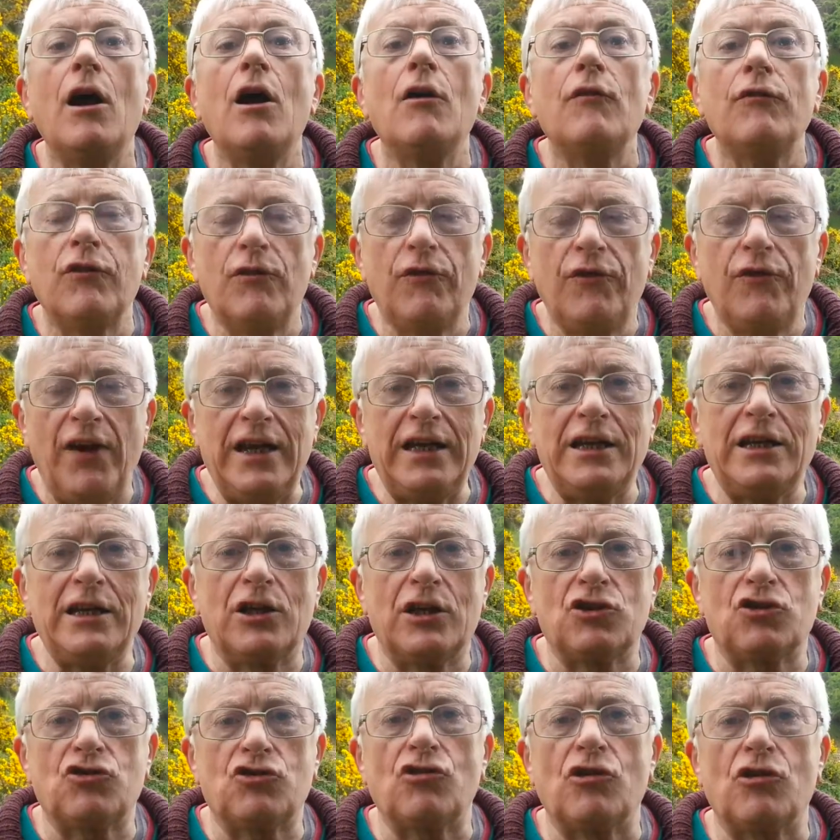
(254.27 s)
For Vedic
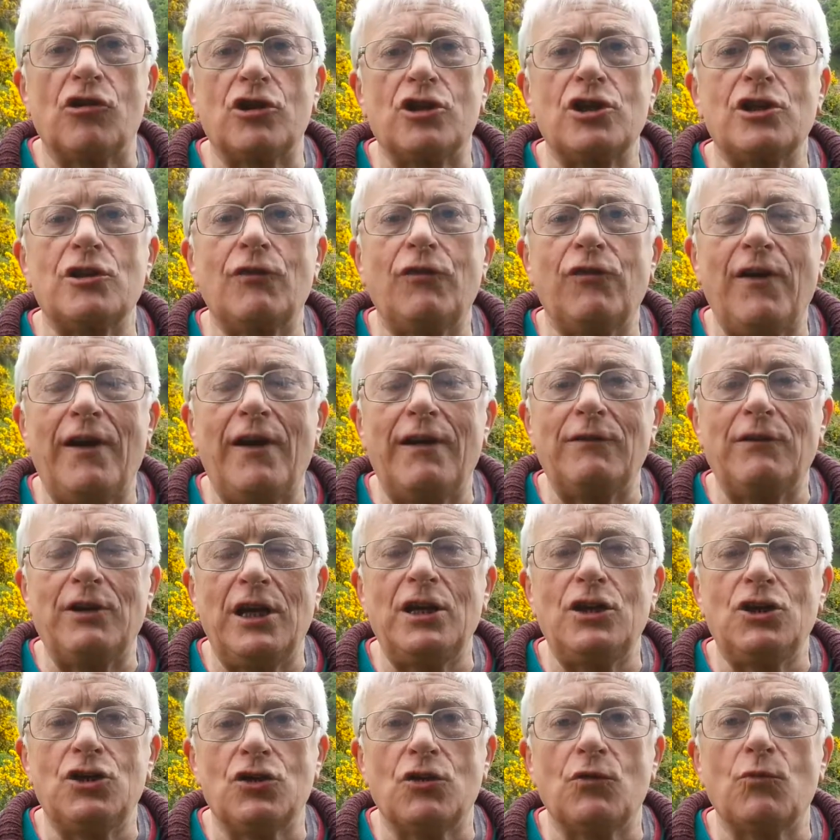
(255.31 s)
astrology, the
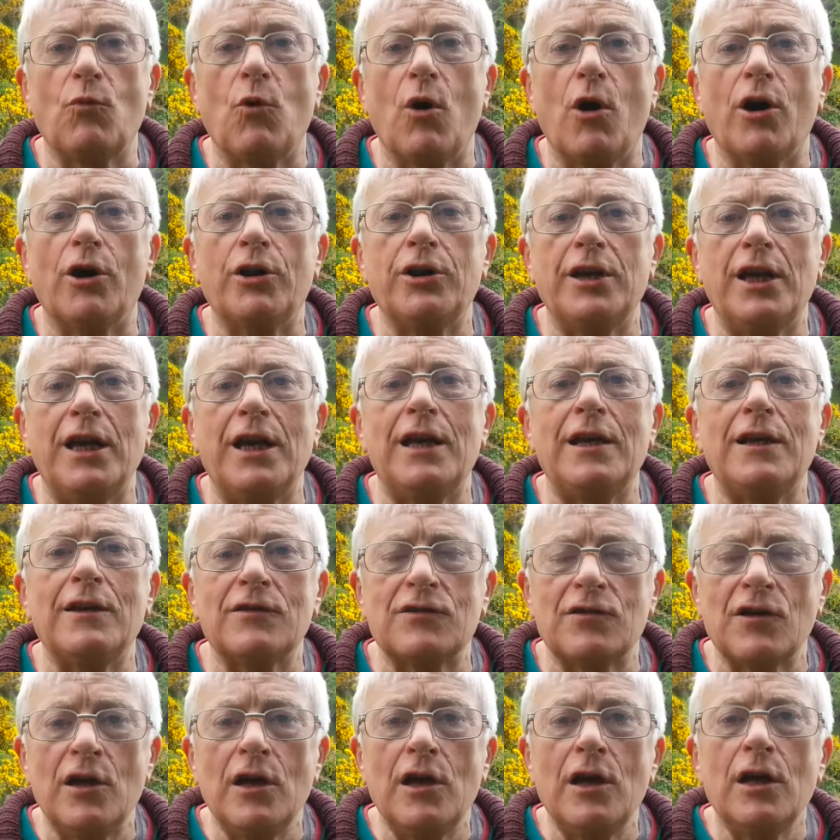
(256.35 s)
foundation one
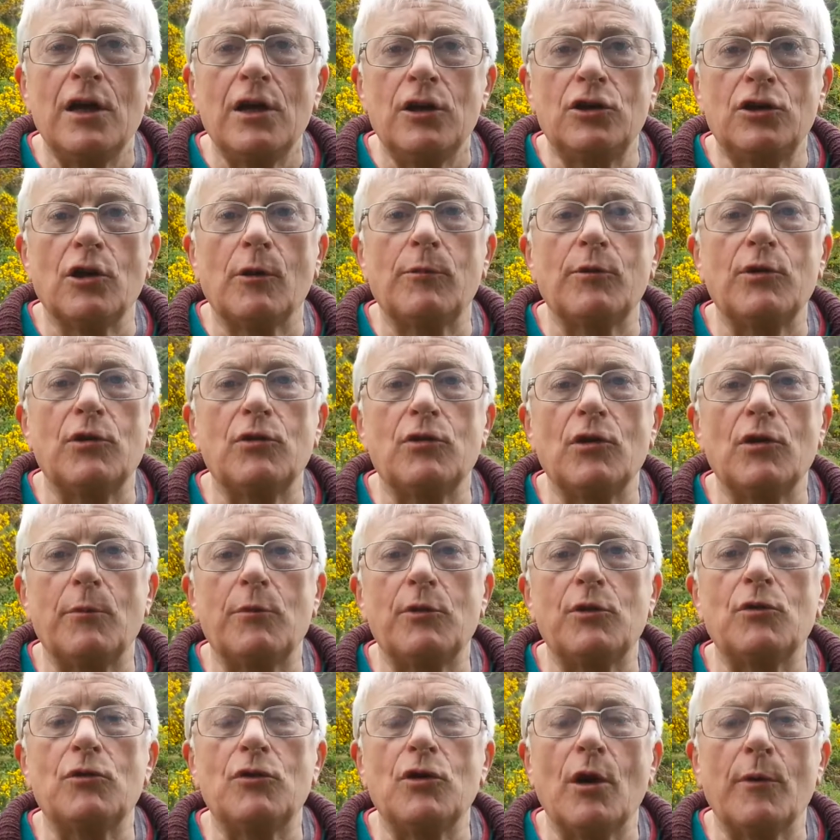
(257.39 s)
is
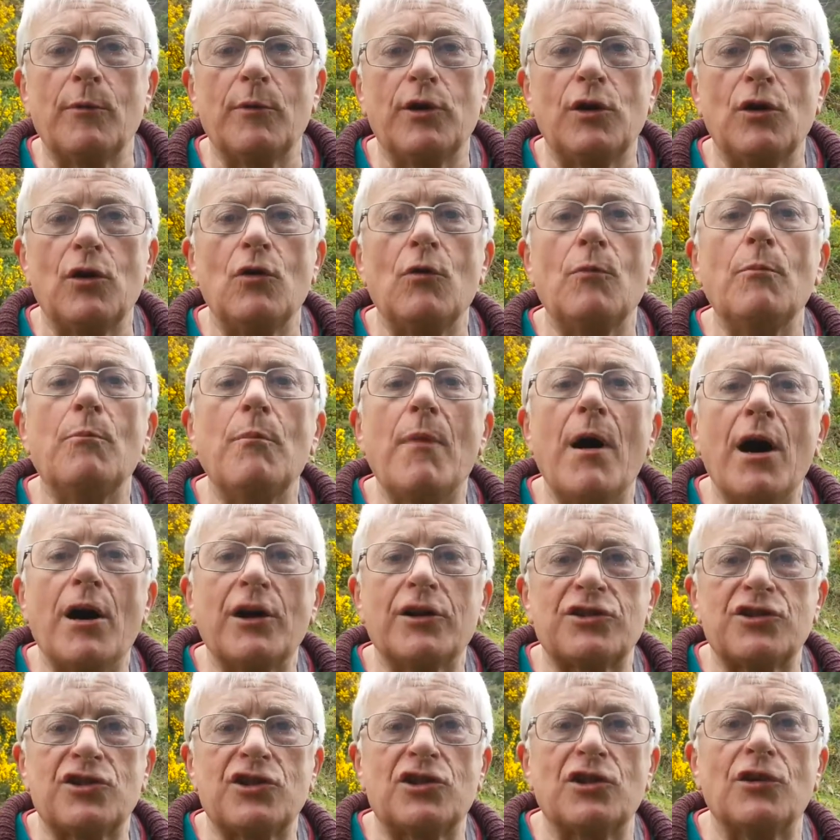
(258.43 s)

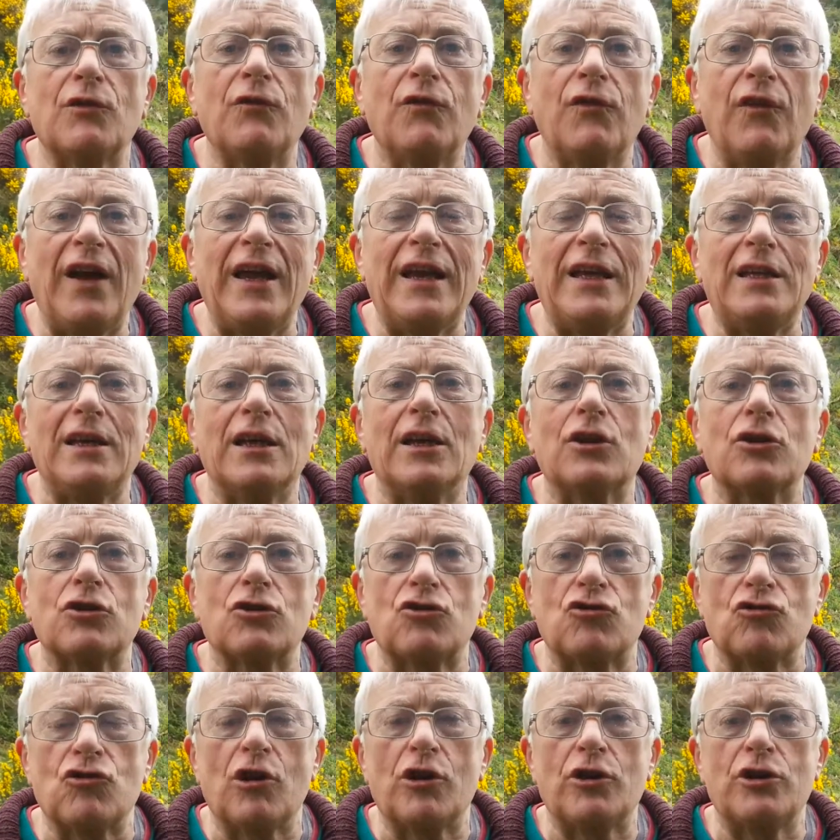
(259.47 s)

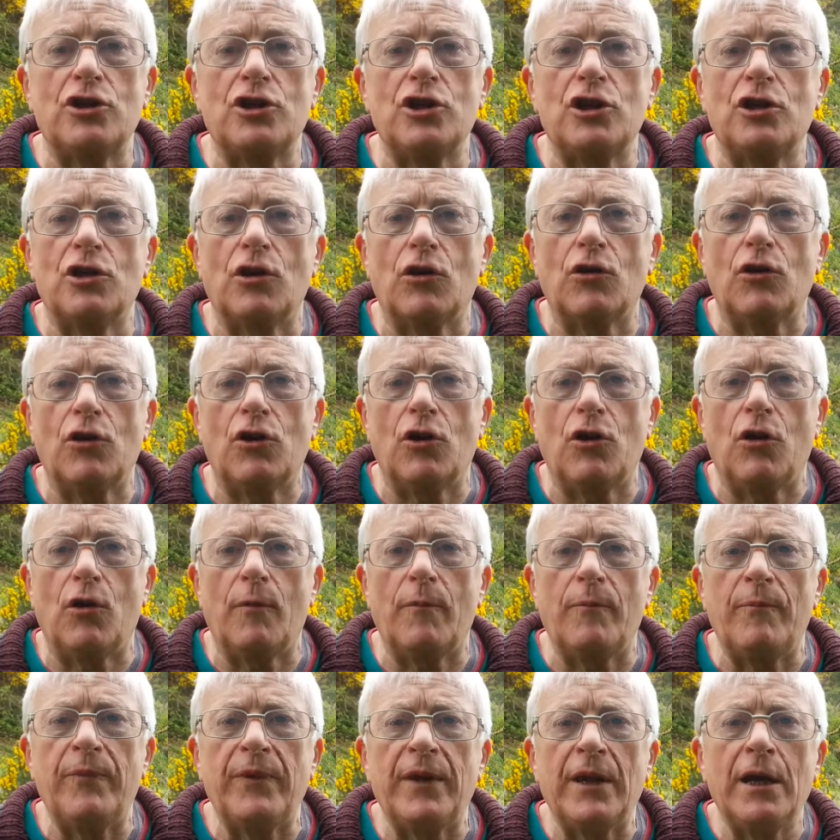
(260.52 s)

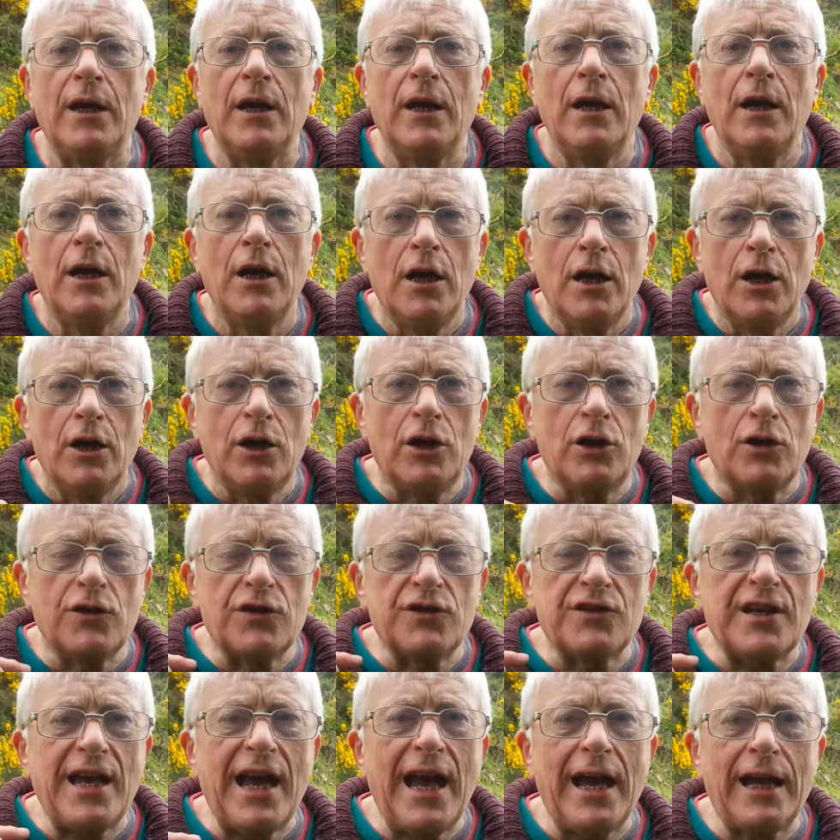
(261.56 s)
www.mastervedicastrology.com. You know,
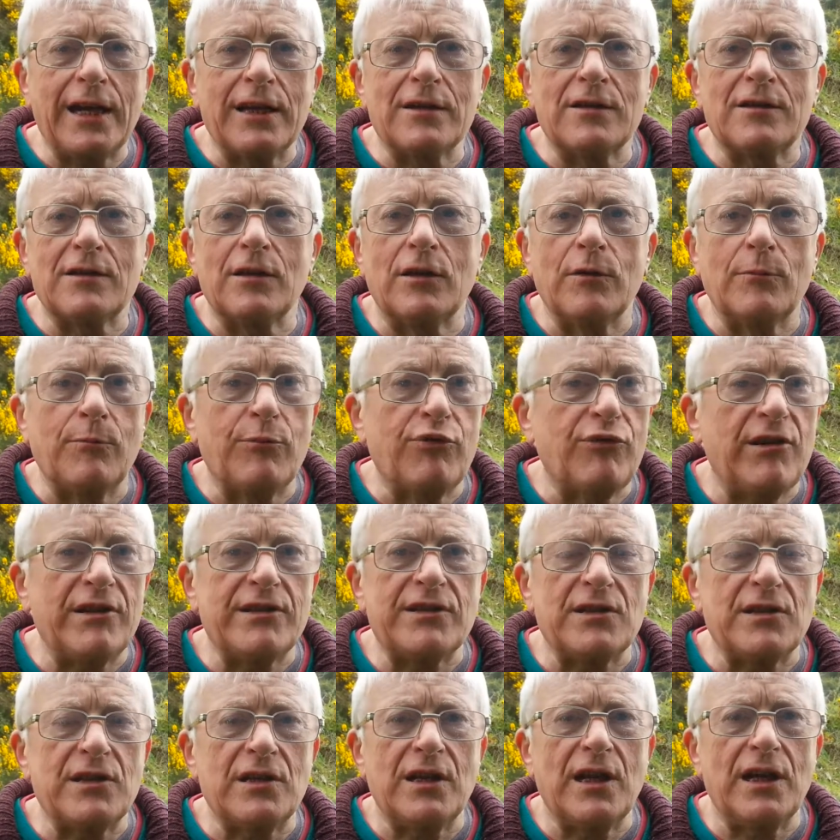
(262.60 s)
there's excellent
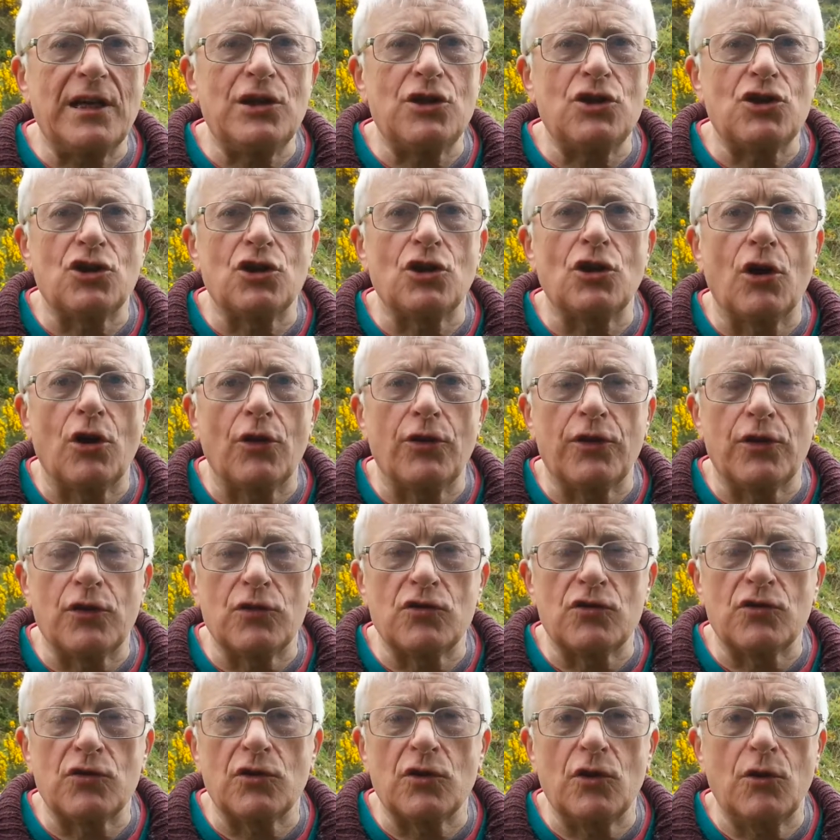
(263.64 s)
presentation on
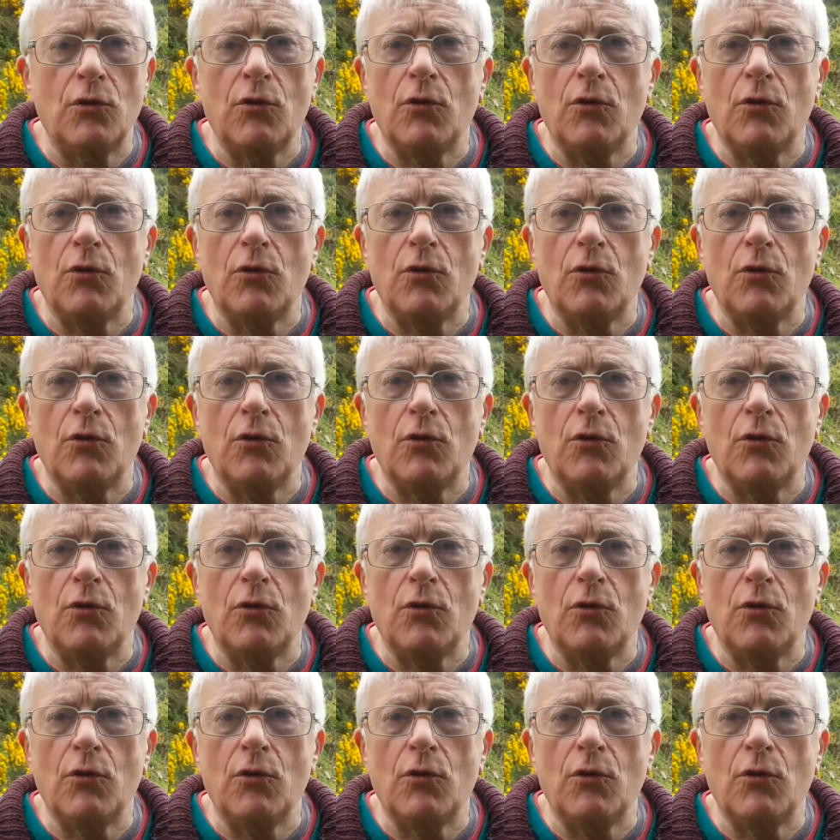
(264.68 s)
those